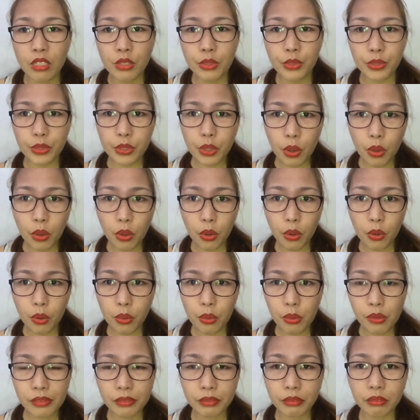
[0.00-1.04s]

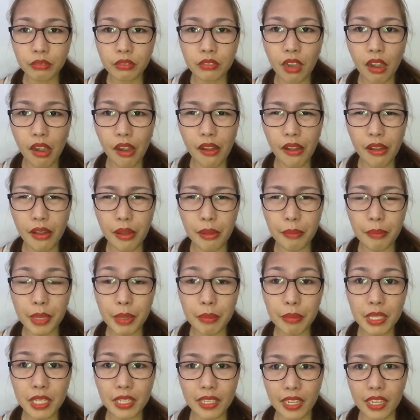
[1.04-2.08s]
So
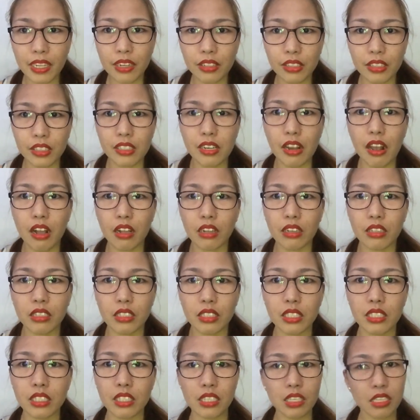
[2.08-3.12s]
maybe later I'll
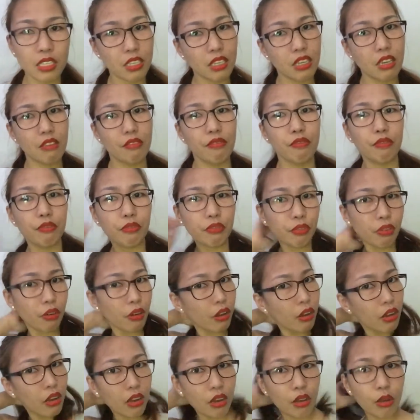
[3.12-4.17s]
see if
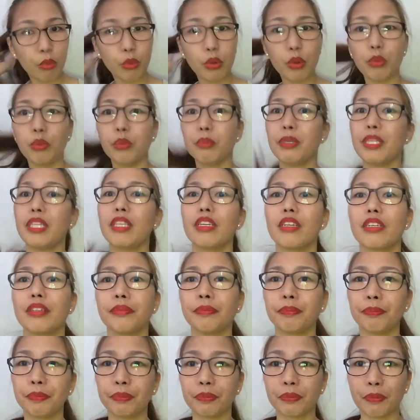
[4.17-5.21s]
what will be the
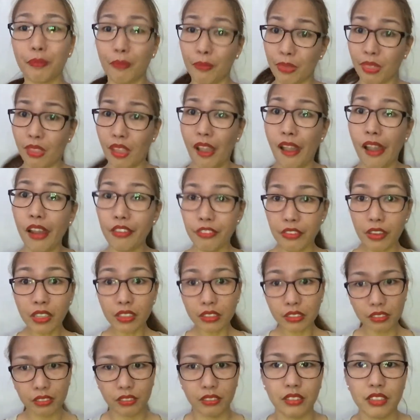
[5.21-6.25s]
effect,
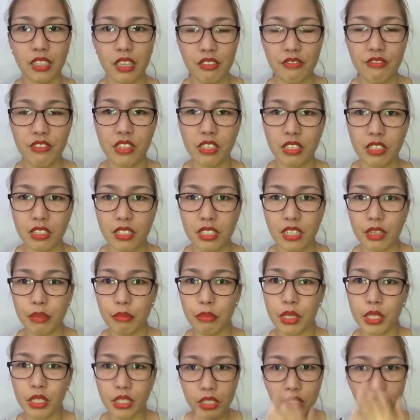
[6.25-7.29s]
if it's gonna
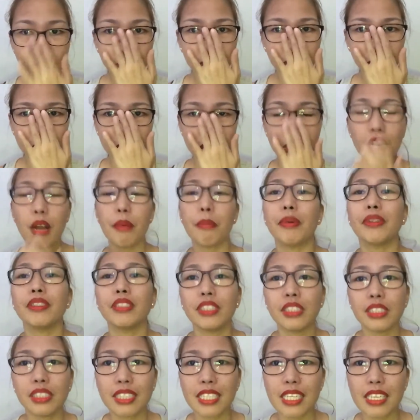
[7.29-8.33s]
be good up
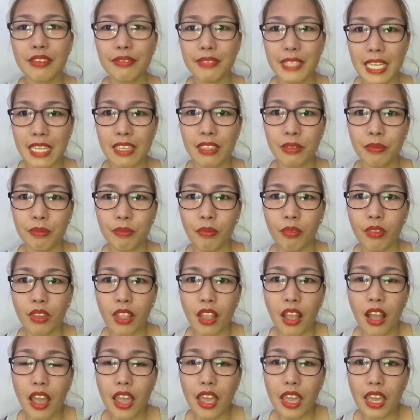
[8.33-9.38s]
until the evening.
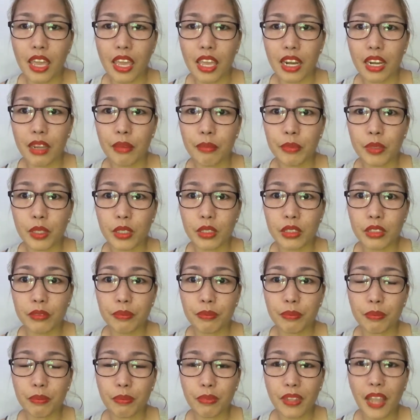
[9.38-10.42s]
And
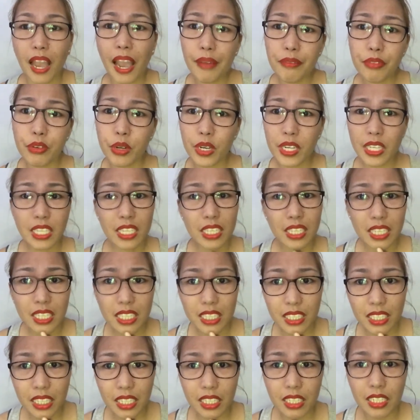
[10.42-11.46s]
I've already
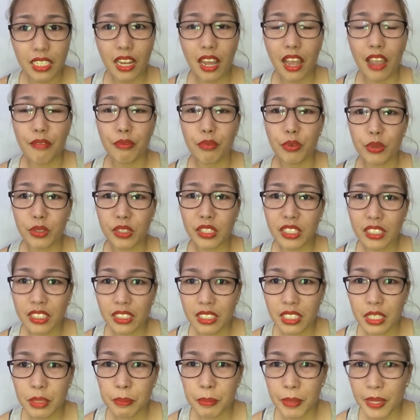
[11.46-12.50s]
eaten. I've
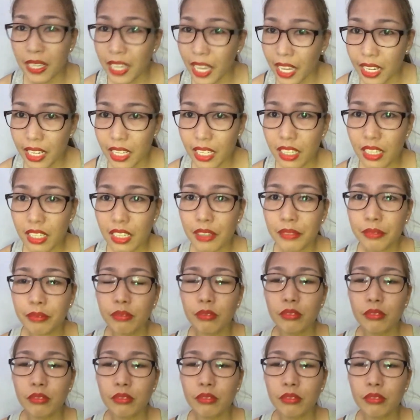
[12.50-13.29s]
eaten spaghetti,